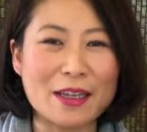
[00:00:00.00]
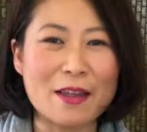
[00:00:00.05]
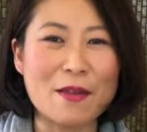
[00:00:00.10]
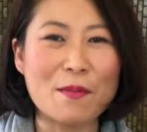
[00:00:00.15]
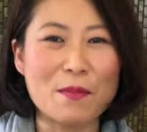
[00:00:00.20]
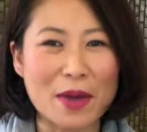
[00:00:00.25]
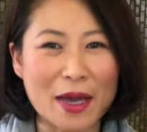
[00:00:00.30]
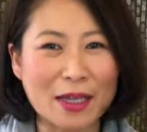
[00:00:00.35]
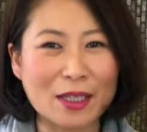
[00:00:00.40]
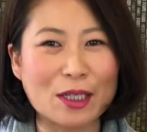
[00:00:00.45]

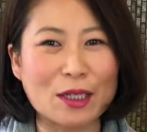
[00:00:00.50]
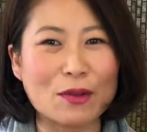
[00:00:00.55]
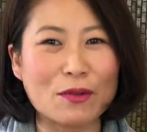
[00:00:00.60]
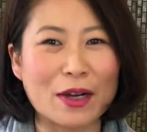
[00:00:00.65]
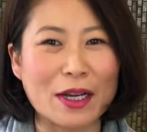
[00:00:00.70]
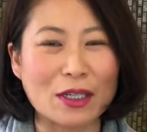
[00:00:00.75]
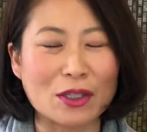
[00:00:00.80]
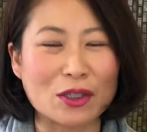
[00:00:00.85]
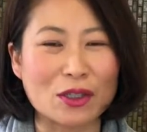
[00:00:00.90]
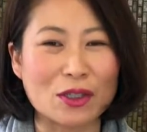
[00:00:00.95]
in my
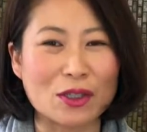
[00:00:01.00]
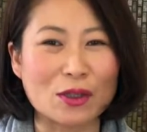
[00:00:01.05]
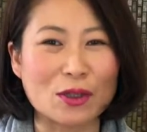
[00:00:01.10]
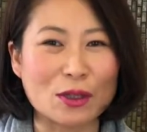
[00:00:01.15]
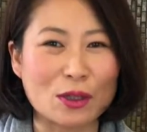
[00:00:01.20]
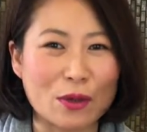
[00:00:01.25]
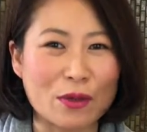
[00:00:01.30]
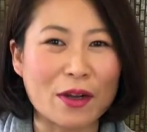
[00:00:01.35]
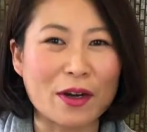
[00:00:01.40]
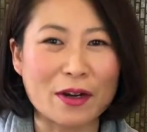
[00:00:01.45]
direction,
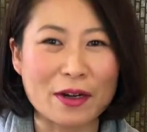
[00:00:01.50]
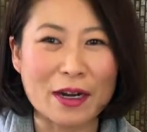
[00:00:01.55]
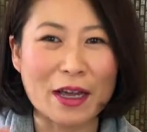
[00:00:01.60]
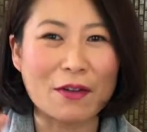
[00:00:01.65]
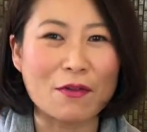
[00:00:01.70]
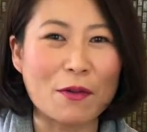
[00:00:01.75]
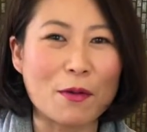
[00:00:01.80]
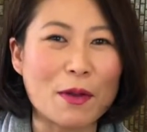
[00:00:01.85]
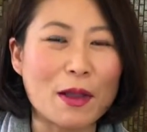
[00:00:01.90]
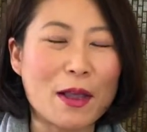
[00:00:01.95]
so they're gonna
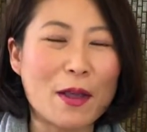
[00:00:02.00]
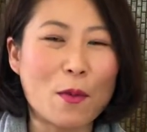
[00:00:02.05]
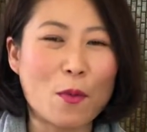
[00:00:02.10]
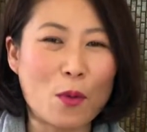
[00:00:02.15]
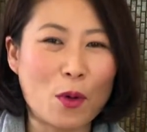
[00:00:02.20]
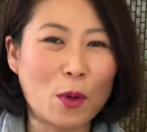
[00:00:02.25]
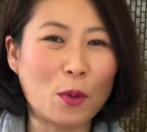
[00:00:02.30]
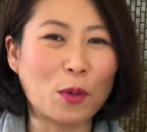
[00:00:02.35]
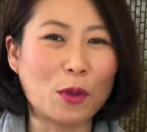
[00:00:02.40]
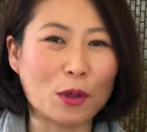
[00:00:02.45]
have a
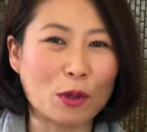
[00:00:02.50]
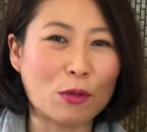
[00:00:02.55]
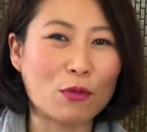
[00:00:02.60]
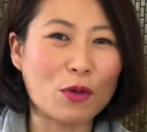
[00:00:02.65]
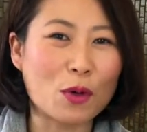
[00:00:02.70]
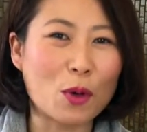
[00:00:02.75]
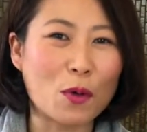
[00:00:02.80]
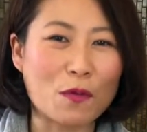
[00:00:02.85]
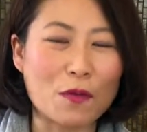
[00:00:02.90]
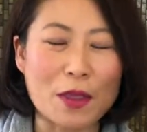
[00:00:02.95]
World War
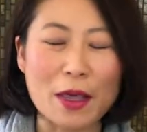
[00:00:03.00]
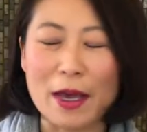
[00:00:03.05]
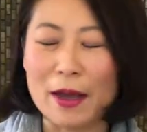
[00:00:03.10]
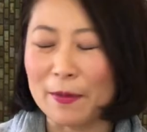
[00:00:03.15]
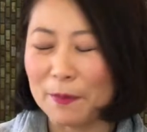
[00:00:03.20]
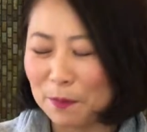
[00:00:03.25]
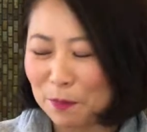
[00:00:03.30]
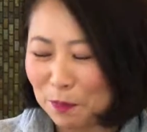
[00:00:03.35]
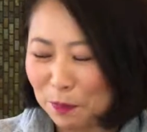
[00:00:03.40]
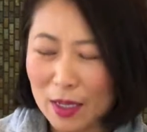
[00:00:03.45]
III over
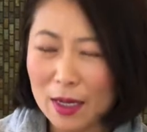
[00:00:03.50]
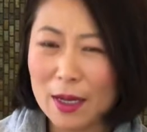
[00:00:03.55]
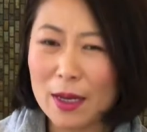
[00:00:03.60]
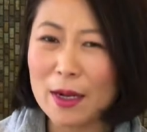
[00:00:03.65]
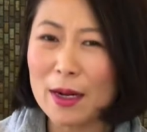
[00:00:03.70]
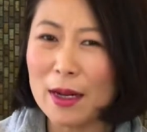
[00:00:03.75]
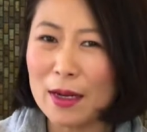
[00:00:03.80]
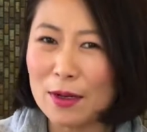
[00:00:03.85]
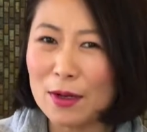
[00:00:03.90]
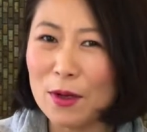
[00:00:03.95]
that.
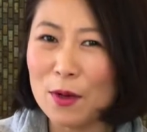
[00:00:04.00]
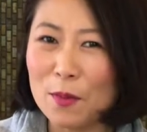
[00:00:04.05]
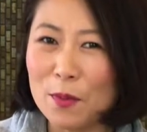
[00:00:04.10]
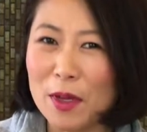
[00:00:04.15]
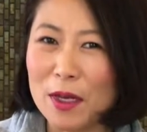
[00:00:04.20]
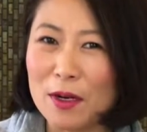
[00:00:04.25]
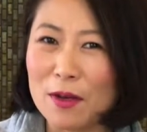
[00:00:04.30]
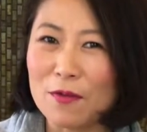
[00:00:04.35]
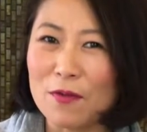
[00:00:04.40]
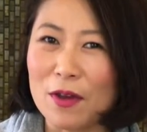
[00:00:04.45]
And I know
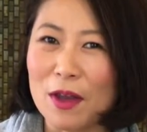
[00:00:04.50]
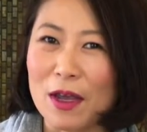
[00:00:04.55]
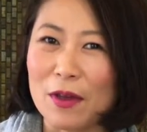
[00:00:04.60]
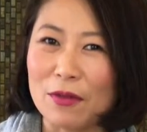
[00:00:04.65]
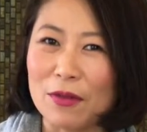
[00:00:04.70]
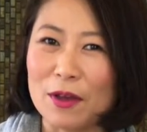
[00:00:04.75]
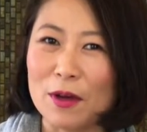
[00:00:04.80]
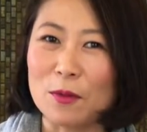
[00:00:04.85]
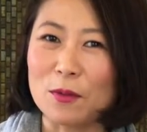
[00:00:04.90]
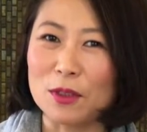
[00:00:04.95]
many of you
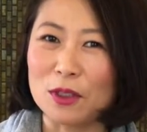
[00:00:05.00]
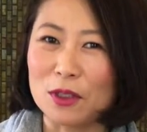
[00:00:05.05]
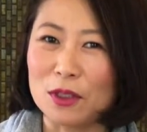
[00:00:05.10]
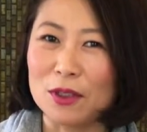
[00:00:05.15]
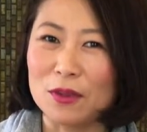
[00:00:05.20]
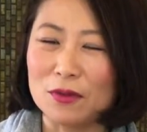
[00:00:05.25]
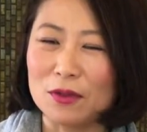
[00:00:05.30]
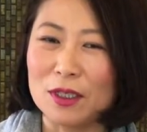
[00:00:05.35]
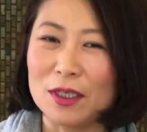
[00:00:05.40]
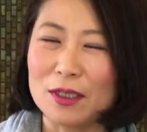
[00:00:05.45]
out there with
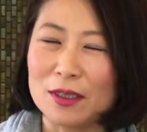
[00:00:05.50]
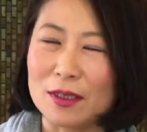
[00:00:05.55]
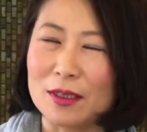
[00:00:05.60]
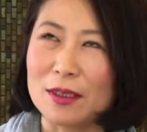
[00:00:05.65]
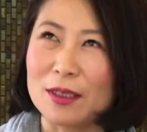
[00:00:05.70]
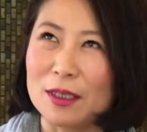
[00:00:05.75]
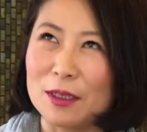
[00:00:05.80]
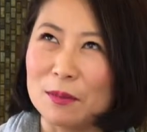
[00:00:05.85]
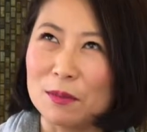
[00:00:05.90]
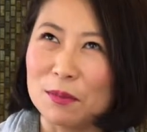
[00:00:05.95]
children
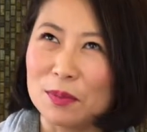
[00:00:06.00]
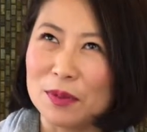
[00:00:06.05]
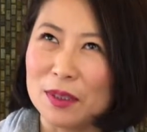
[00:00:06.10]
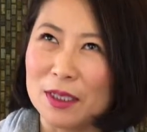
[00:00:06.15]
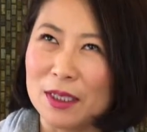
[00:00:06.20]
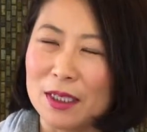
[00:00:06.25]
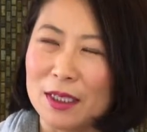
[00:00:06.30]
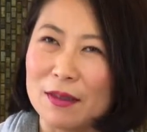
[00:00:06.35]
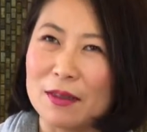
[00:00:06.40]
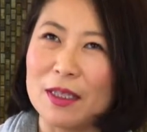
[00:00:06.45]
could
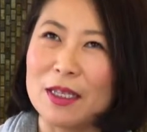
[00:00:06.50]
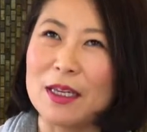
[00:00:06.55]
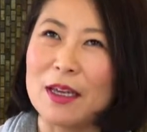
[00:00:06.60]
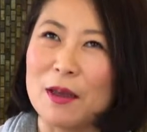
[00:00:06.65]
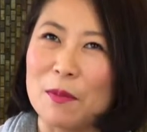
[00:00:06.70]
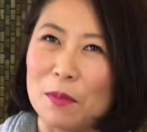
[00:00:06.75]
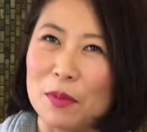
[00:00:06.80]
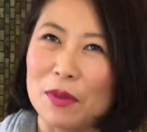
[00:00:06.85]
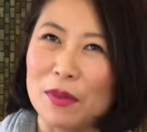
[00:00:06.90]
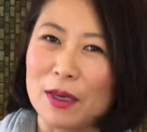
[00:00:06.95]
completely
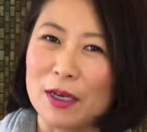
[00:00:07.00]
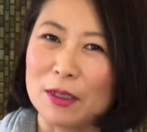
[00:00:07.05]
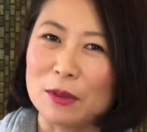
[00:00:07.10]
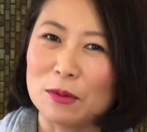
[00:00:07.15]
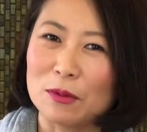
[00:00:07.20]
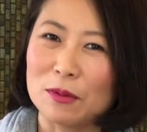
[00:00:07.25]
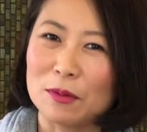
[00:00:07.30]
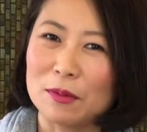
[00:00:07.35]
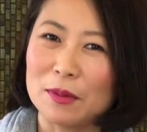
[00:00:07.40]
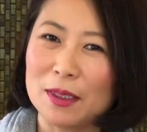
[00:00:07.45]

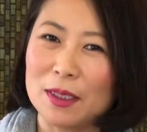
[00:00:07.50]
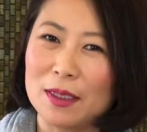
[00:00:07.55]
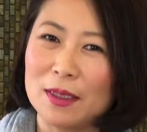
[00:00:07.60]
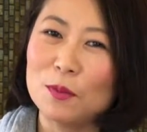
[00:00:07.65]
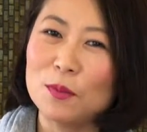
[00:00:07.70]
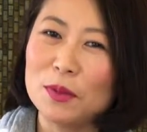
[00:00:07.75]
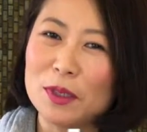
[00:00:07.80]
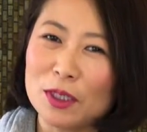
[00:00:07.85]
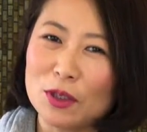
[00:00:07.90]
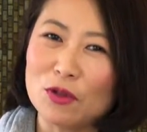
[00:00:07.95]
empathize with
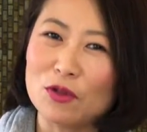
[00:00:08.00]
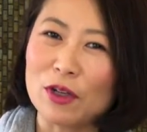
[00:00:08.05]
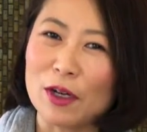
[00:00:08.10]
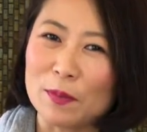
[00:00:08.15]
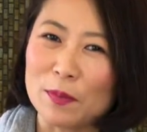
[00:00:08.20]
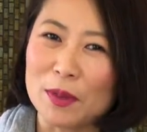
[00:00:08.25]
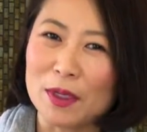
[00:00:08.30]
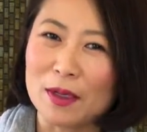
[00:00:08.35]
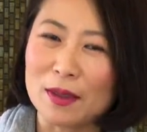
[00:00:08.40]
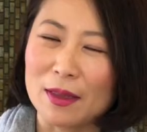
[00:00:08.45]
me. Please
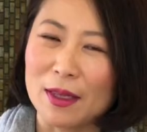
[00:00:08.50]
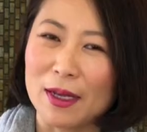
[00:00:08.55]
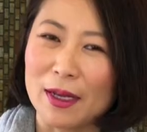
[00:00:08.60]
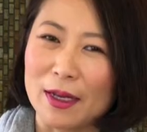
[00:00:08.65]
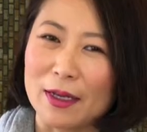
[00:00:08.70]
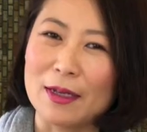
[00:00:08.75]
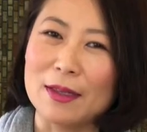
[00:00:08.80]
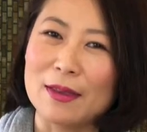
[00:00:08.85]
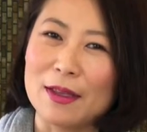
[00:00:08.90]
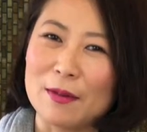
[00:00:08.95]
drop me a
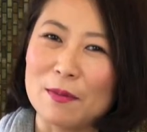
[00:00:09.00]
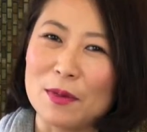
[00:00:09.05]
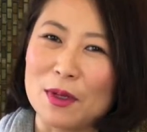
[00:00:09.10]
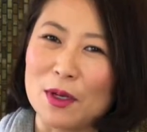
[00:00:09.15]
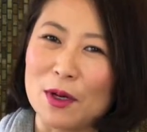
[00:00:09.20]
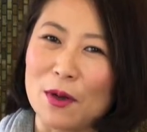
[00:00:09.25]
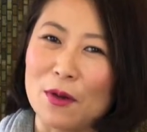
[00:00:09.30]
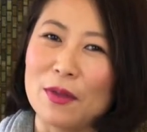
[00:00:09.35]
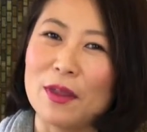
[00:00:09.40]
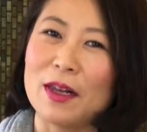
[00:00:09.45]
line and let me
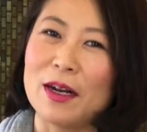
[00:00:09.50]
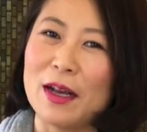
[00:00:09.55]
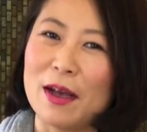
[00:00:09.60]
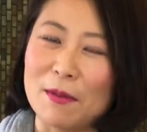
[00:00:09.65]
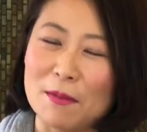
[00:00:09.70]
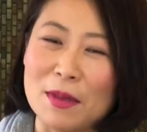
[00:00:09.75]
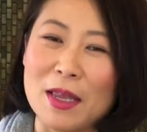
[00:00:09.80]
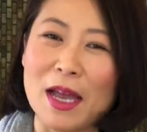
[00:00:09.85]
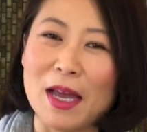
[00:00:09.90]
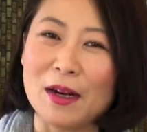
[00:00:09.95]
know that
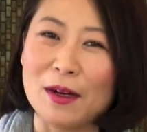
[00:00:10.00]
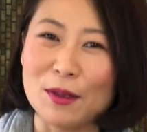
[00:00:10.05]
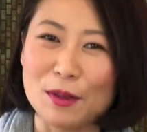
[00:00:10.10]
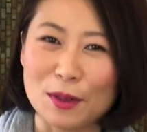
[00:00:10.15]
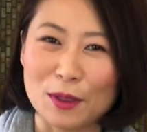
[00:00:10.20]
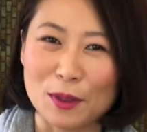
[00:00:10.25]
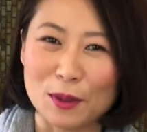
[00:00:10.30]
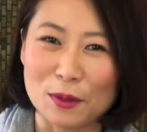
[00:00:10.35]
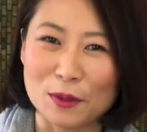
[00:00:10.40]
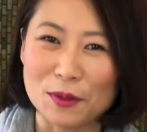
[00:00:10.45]
I'm not
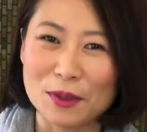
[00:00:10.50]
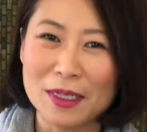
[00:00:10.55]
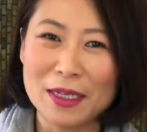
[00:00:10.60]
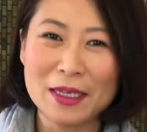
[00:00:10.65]
alone